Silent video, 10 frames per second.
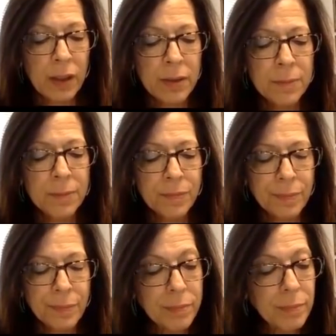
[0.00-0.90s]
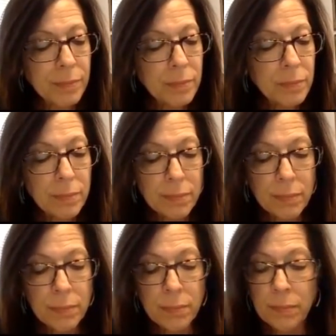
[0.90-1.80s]

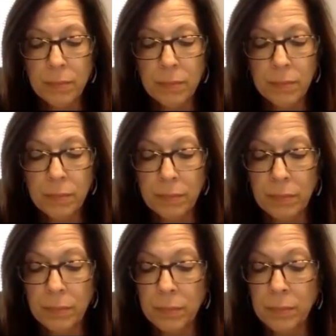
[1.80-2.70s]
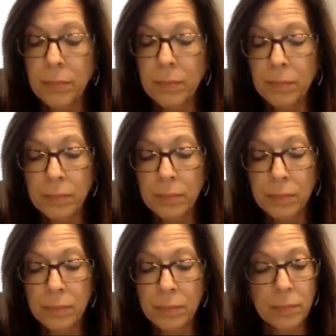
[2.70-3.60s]

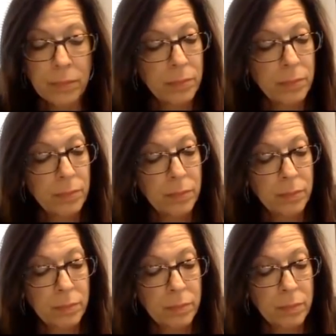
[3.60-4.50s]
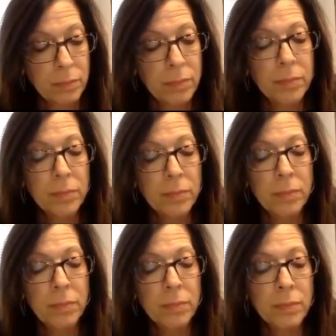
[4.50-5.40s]

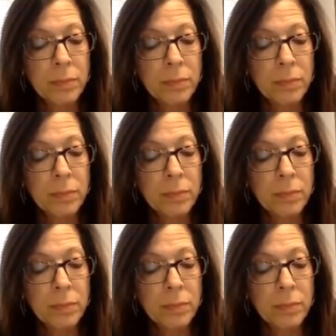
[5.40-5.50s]
The person shown says nothing.